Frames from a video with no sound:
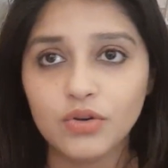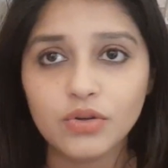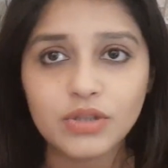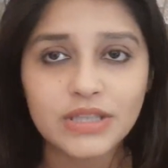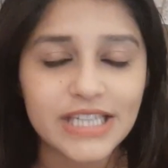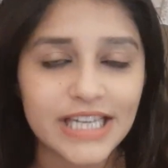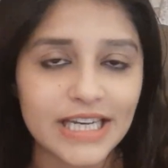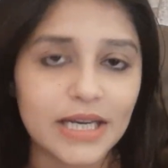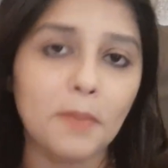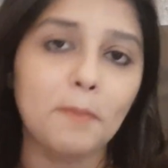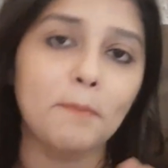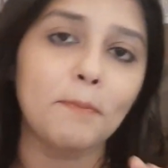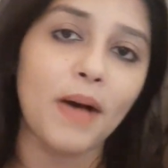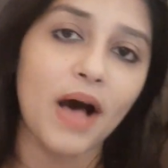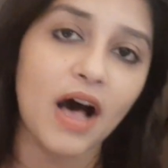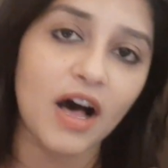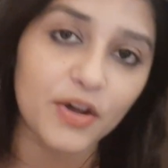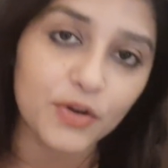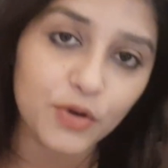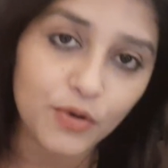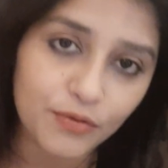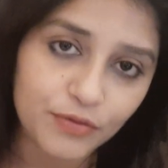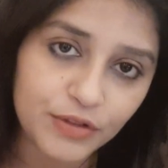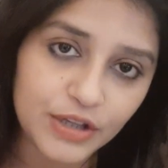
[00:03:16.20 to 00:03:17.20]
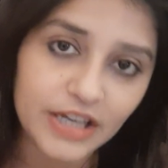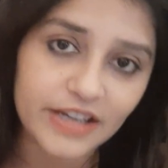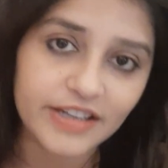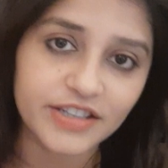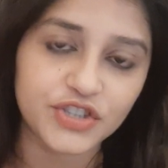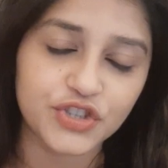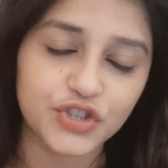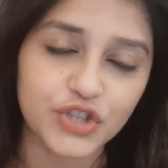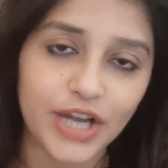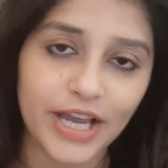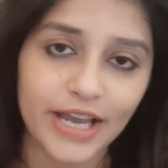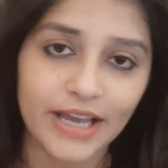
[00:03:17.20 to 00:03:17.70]
take a part of their
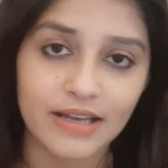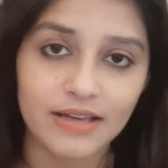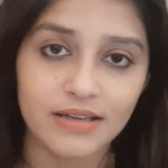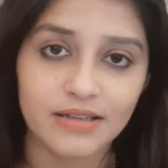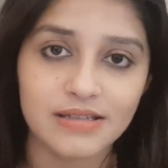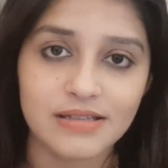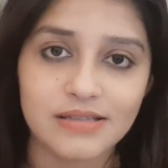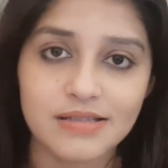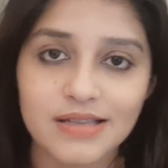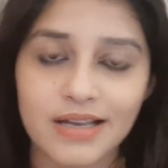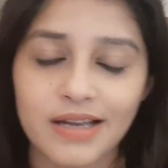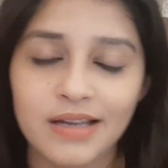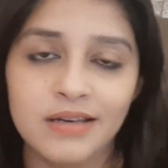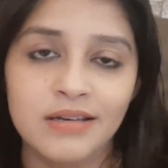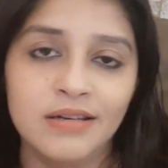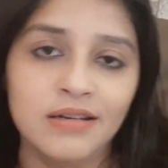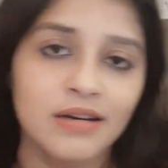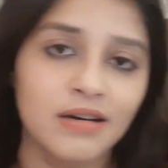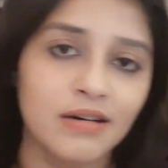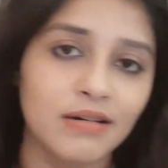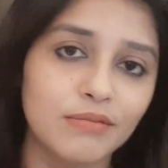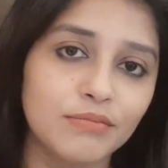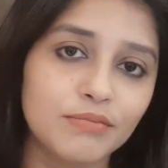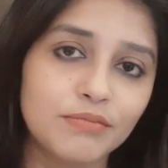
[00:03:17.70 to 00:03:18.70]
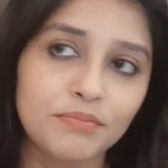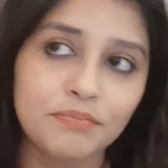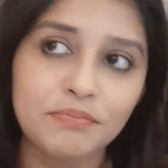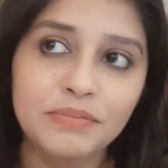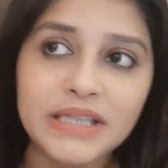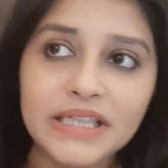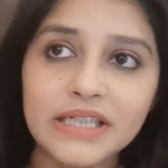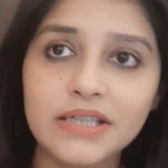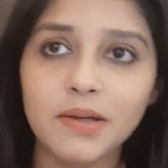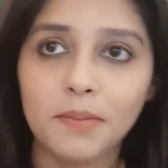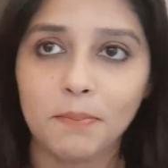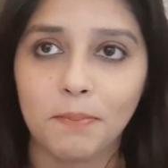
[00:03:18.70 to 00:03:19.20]
shares and
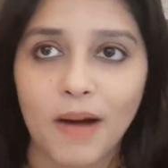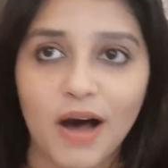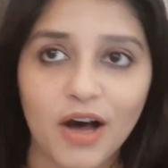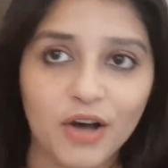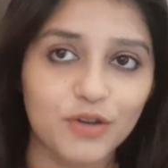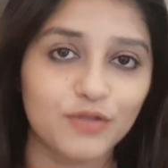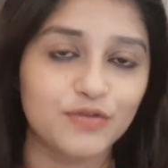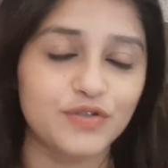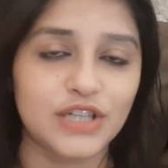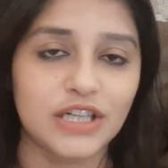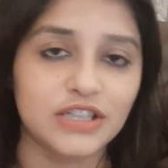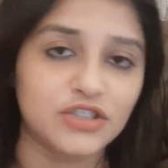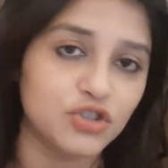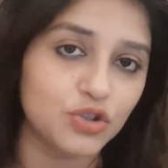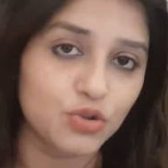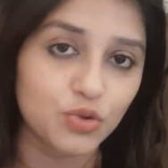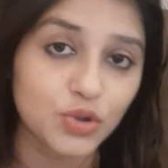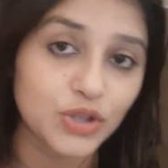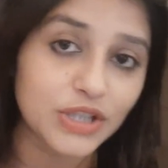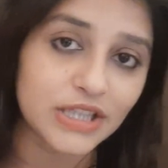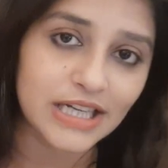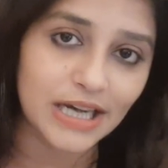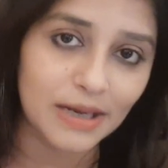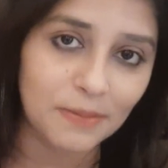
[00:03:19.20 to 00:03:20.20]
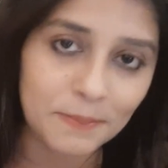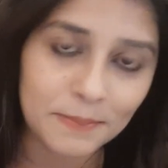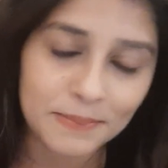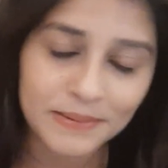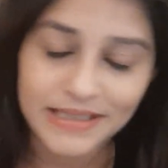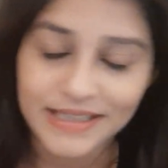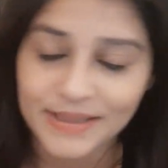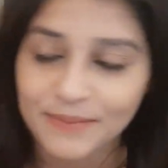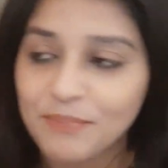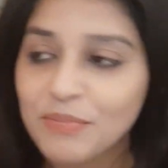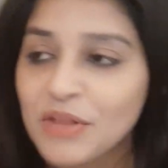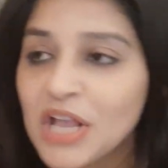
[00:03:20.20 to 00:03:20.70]
be a part of such a good
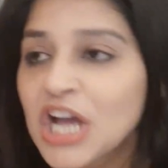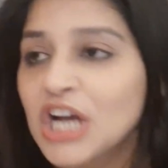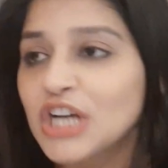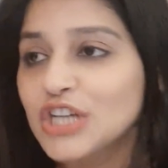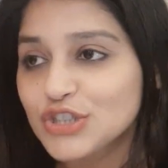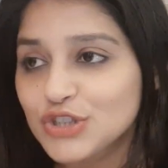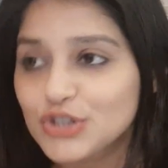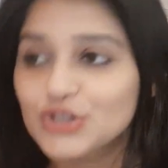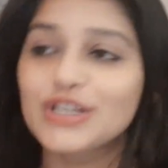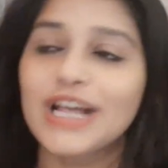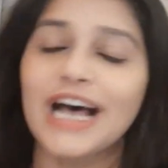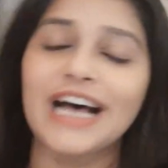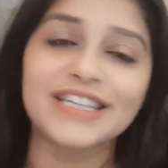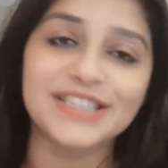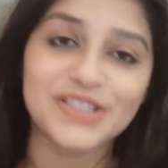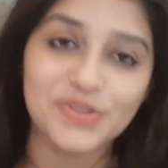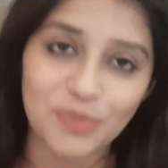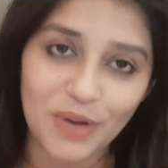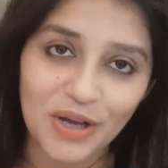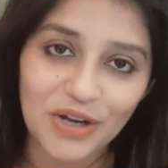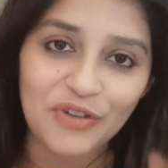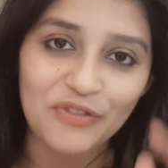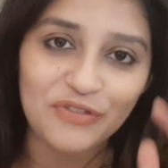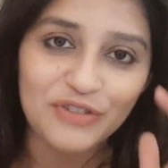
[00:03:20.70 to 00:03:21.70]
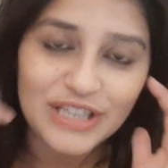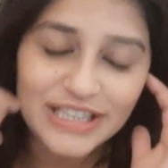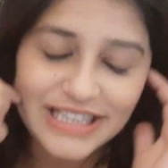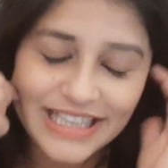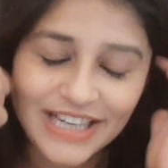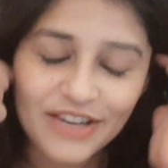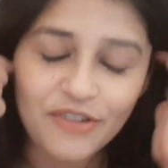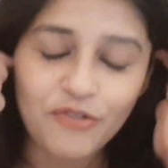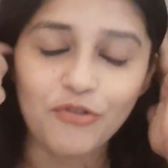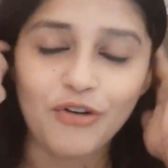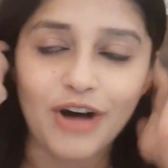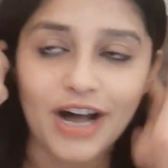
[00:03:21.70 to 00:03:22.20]
company. So that's one of the
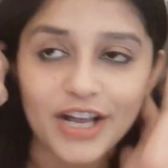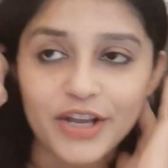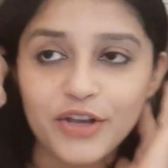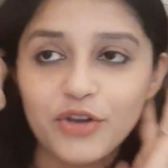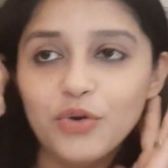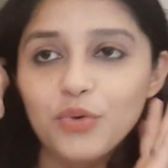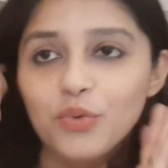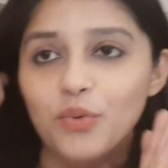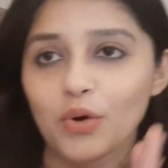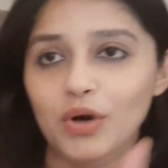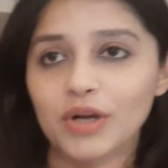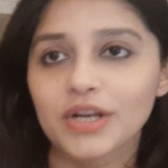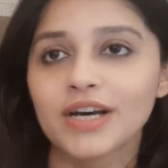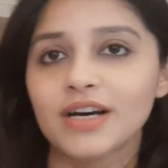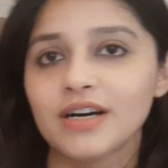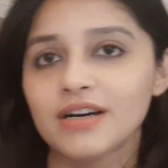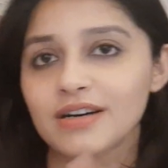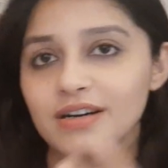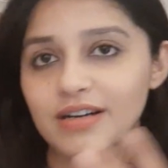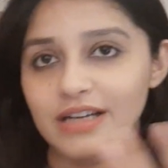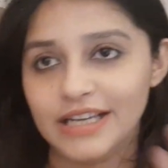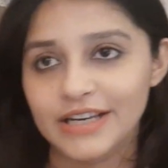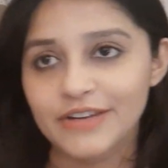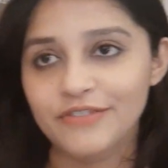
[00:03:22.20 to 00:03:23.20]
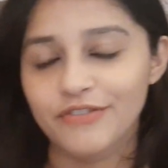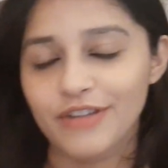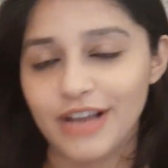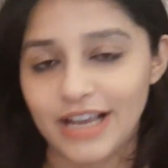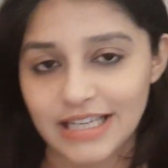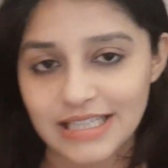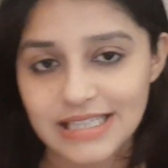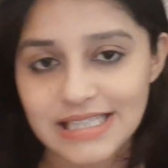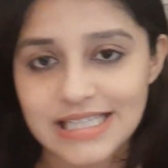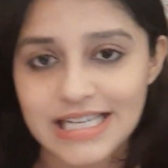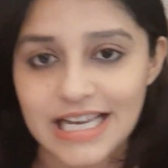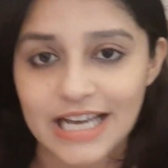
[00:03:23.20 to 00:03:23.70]
things why you want to
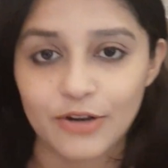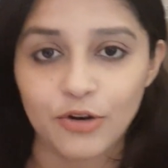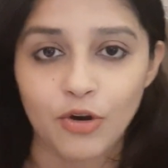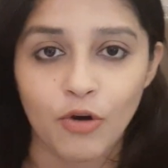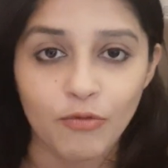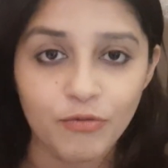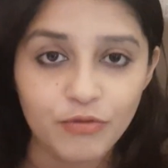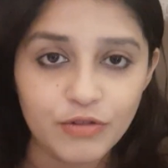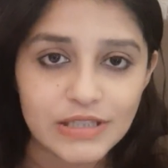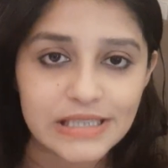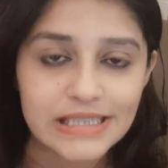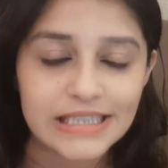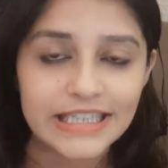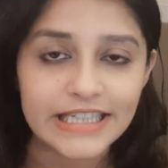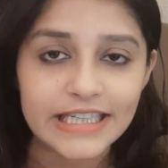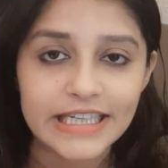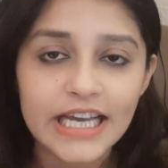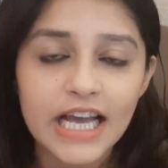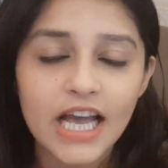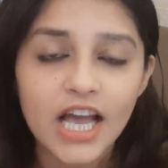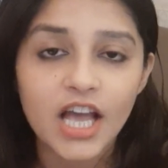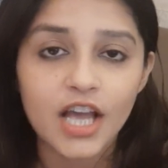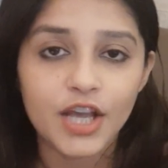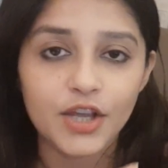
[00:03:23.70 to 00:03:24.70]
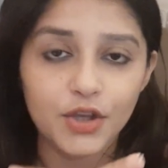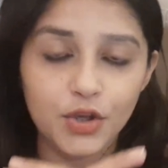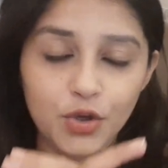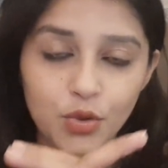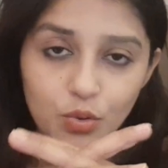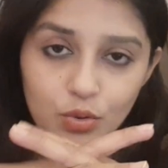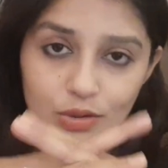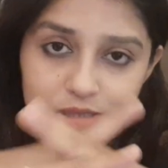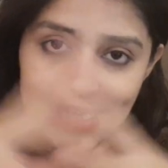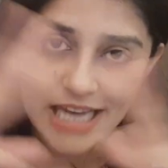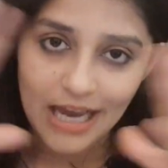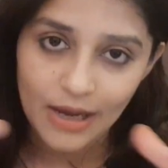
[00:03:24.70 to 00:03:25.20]
invest, and obviously
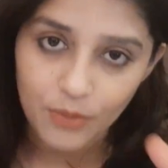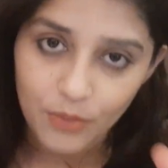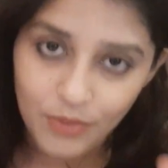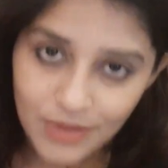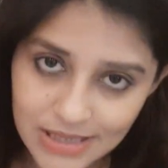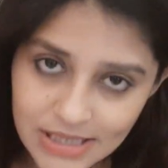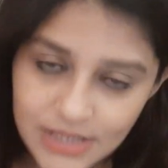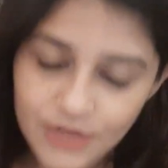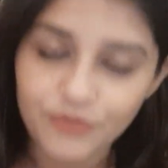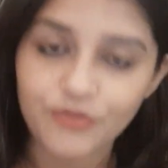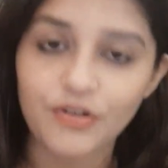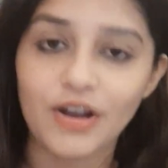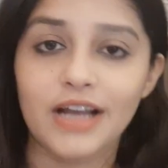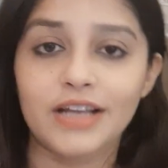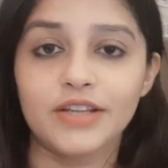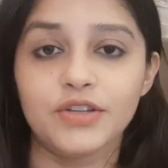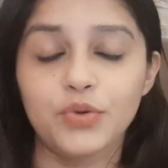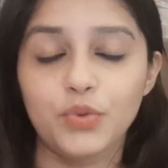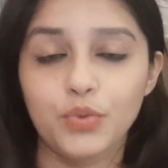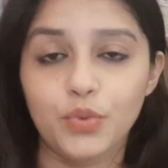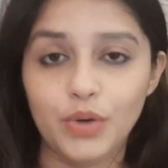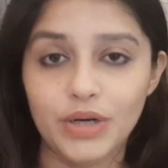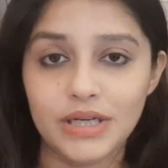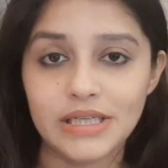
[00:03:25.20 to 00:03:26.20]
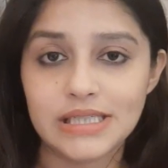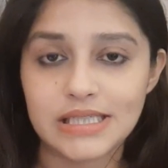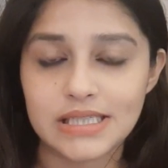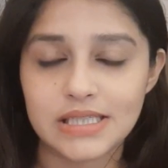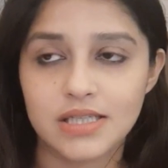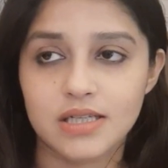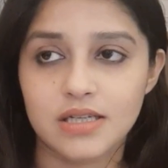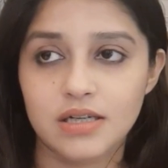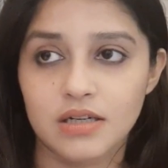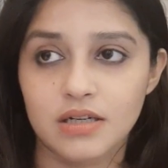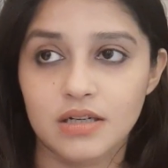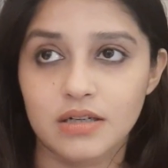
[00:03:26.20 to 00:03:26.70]
you diversify the
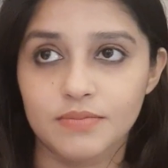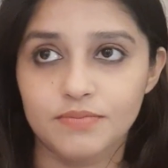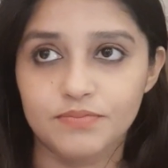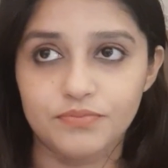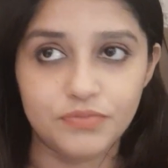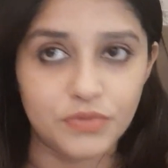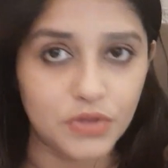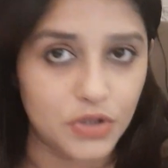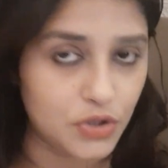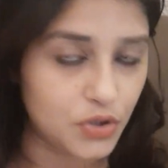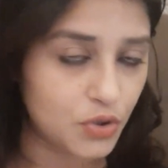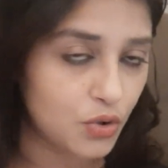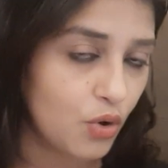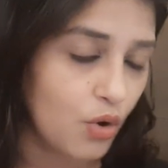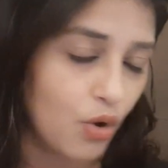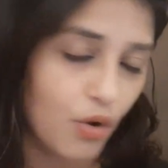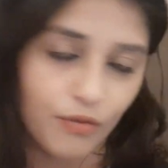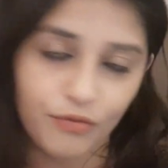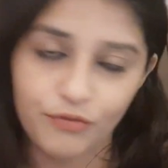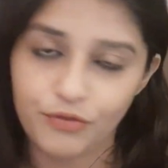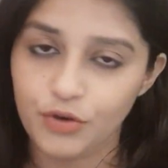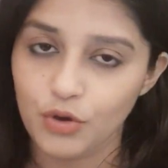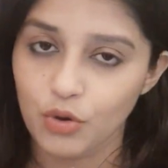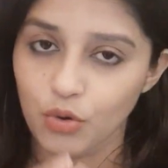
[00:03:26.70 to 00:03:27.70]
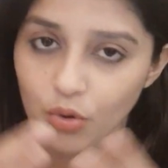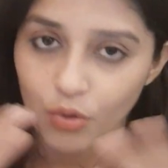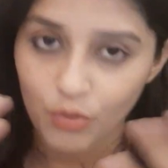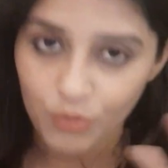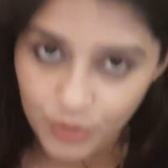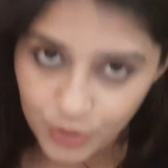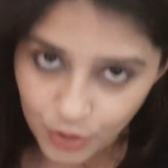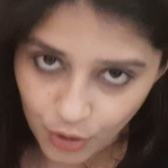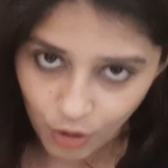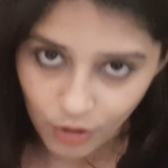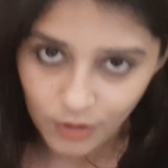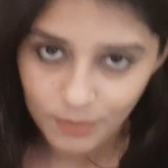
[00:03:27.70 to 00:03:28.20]
risk of your
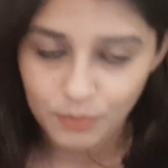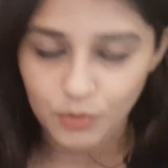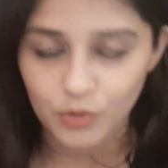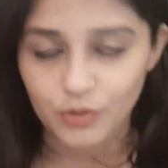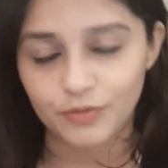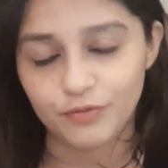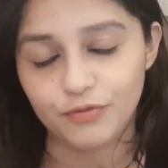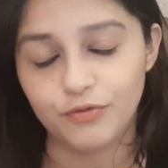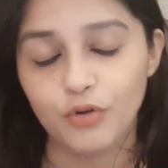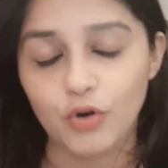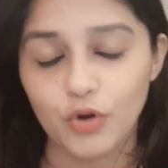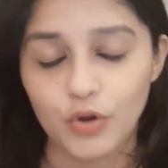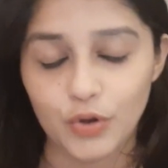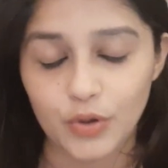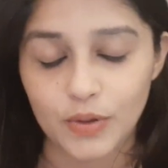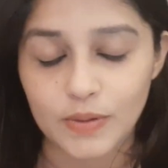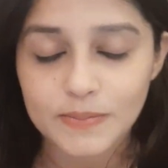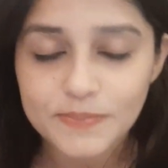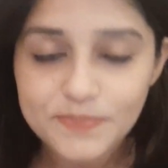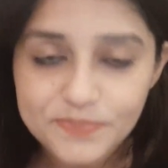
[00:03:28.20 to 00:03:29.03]
overall portfolio.